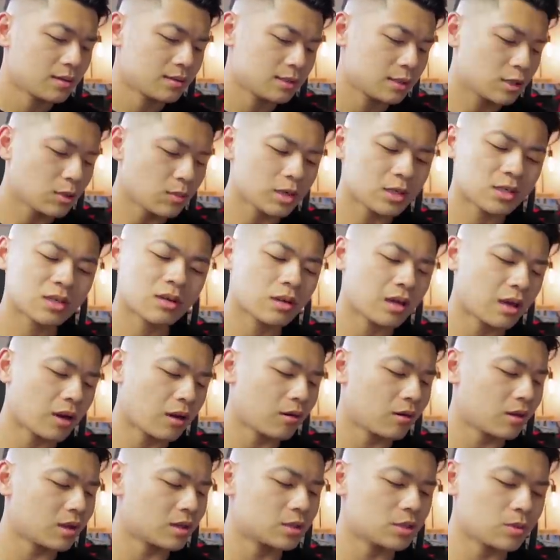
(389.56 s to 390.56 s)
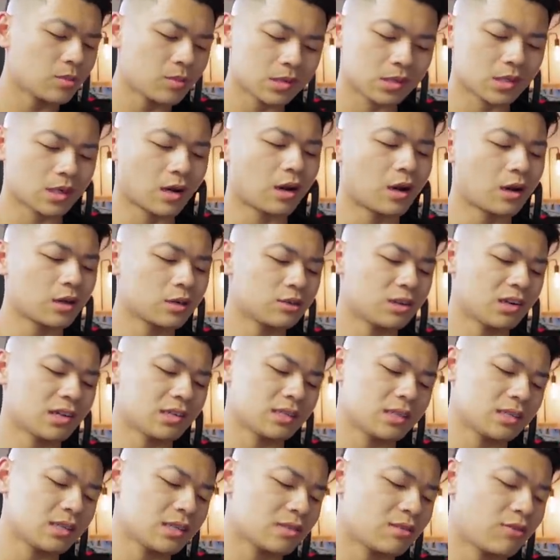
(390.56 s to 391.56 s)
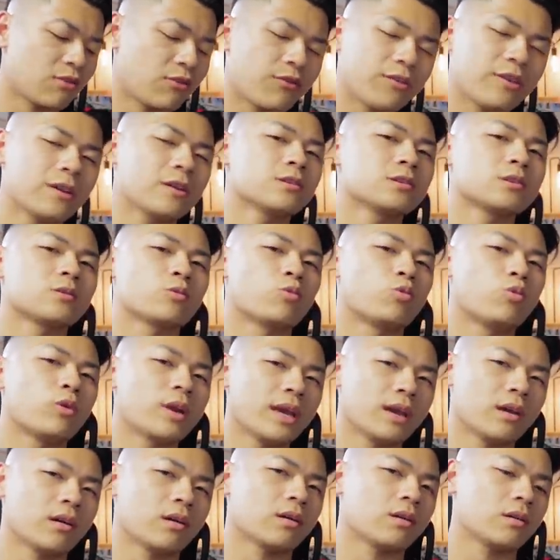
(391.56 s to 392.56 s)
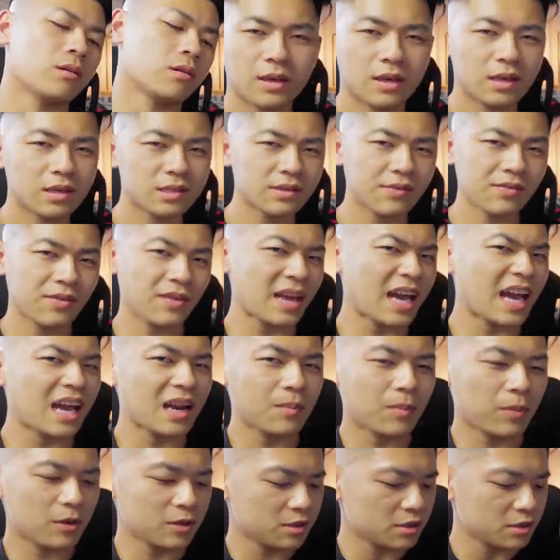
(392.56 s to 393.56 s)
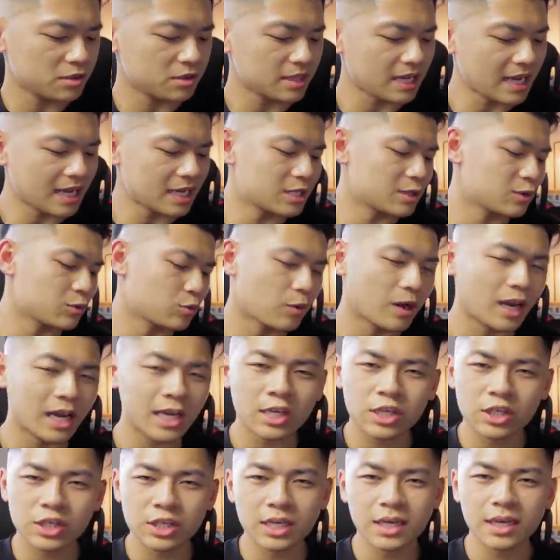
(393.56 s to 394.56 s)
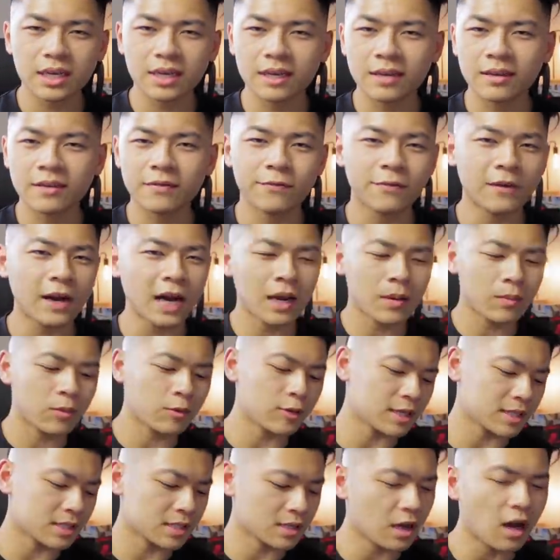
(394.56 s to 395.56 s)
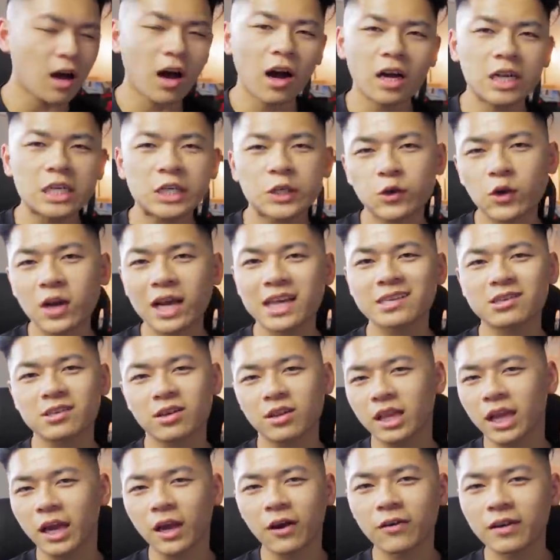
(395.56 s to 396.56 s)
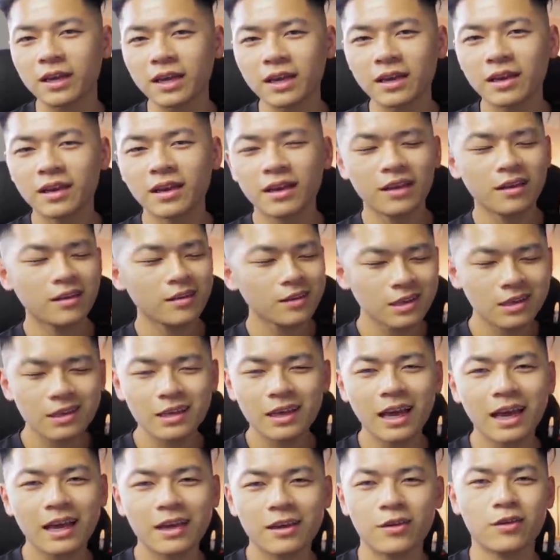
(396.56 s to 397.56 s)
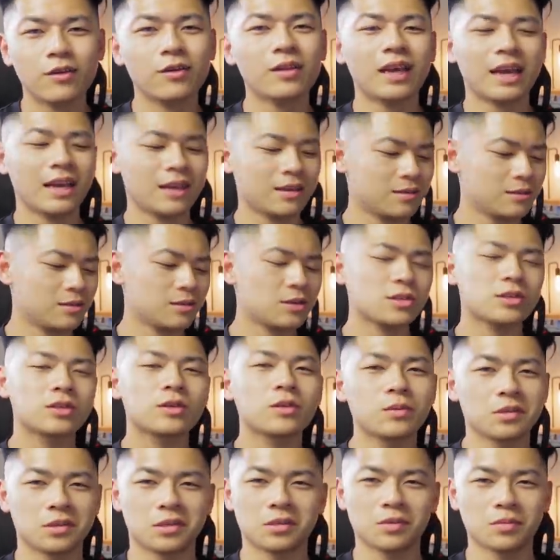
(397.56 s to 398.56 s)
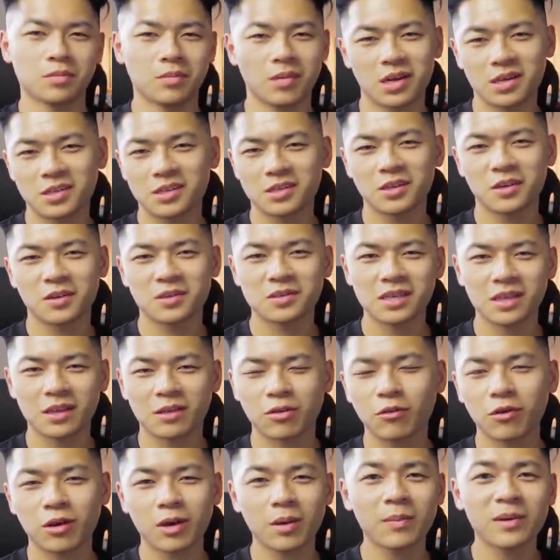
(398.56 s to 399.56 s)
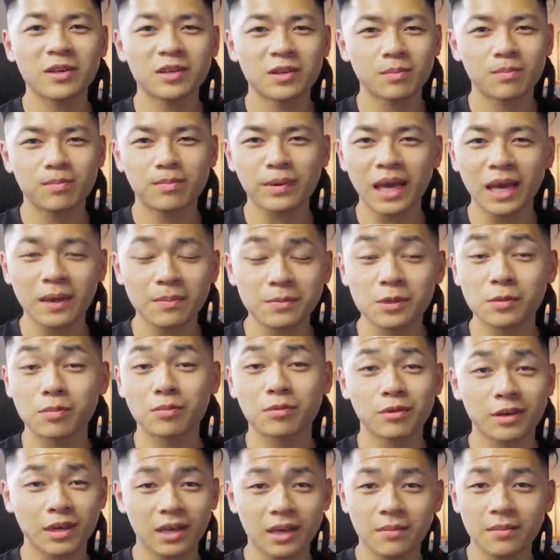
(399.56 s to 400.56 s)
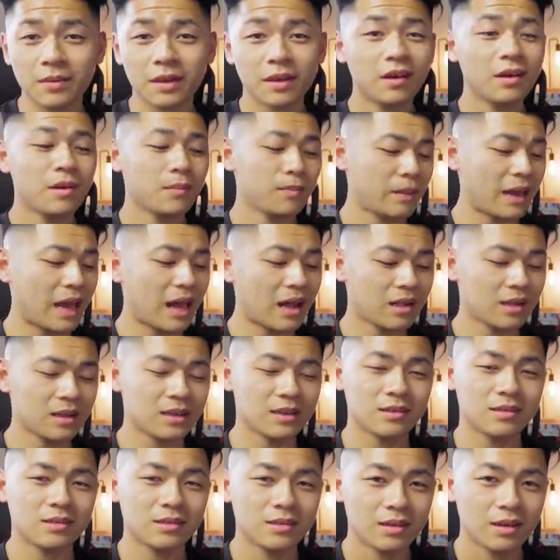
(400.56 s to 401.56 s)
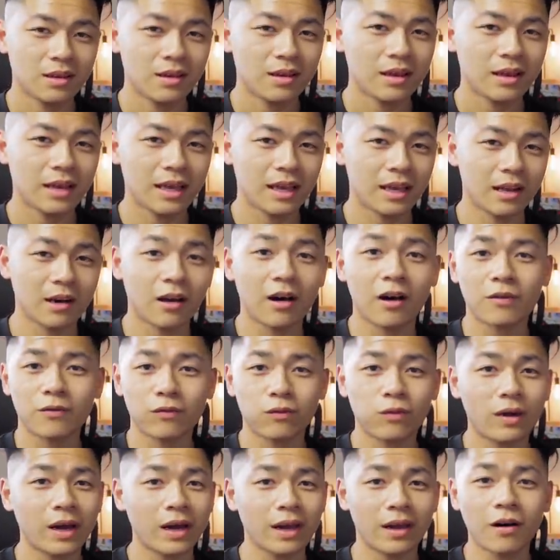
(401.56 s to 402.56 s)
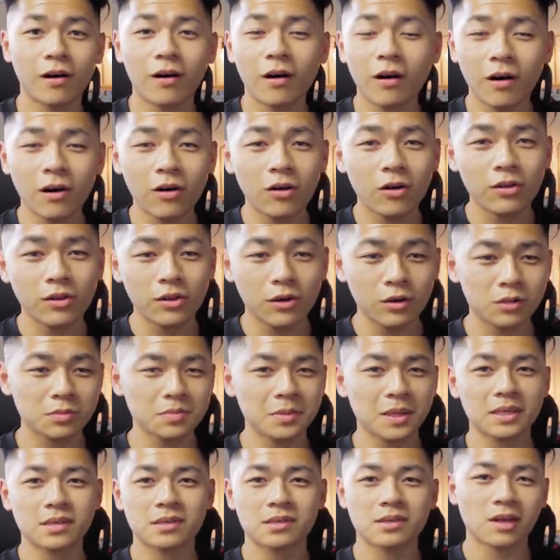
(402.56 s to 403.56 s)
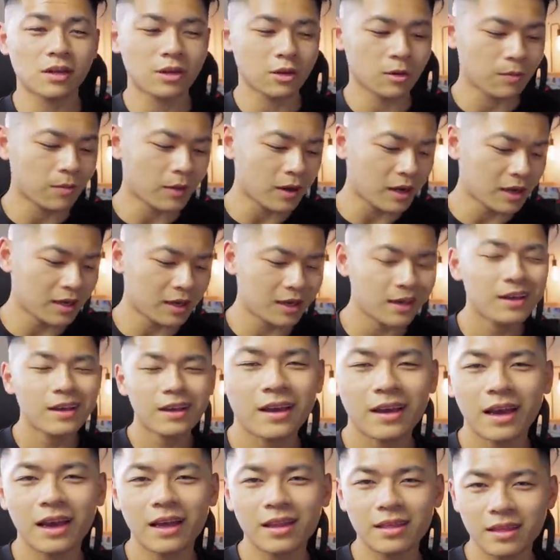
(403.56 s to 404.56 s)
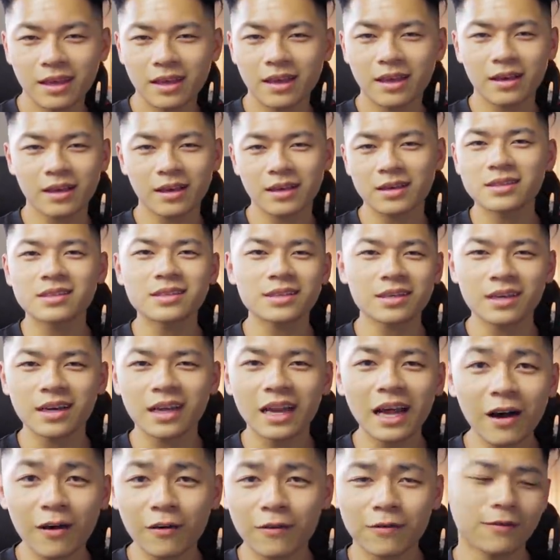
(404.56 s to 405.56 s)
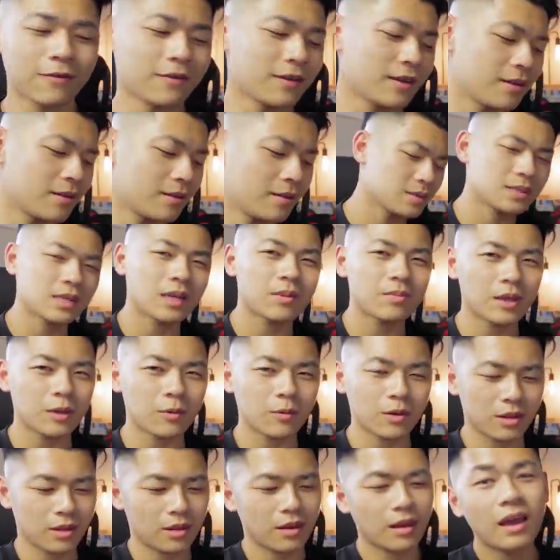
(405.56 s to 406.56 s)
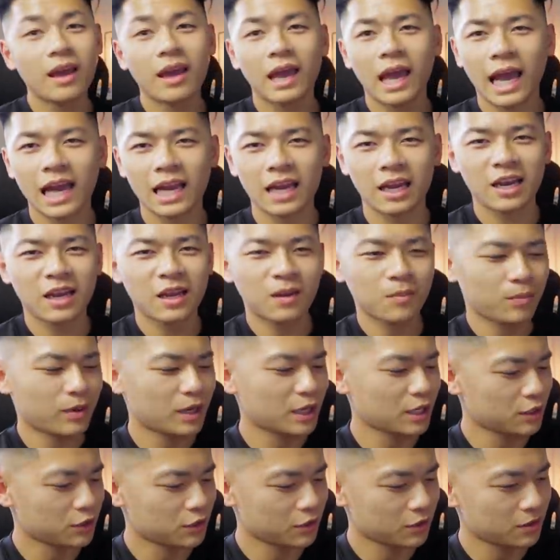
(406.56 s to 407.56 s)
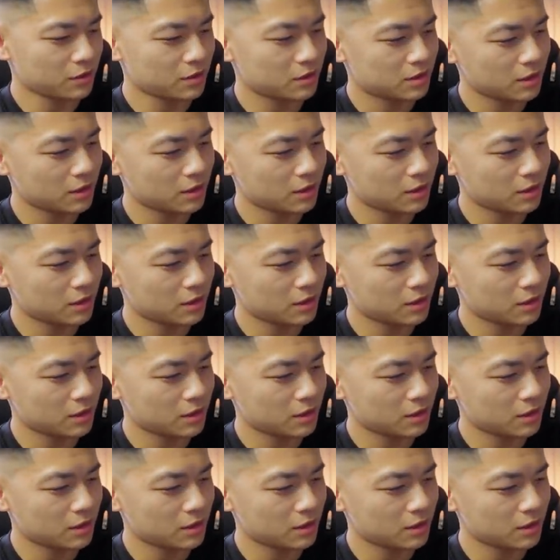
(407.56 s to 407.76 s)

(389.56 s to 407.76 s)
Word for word: Too much clarity, too much contrast, it just feels weird. Because if you add a bunch of saturation, vibrance, contrast, clarity, yeah, you're like just doing too much. You know, it's like throwing a bunch of Babe Supreme, Palace, and Off-White, all of those pieces on your body and thinking it's a good outfit. Same thing with editing pictures.